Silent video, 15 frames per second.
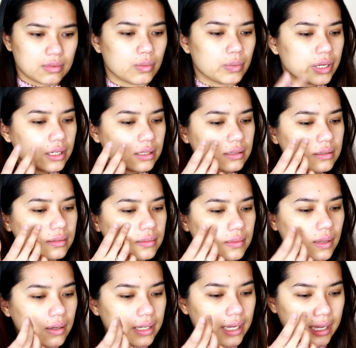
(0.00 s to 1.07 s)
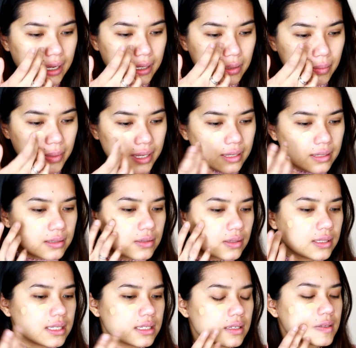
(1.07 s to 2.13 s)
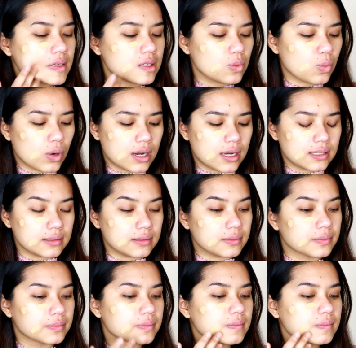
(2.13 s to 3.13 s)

Weird. Okay, anyway, so this is just one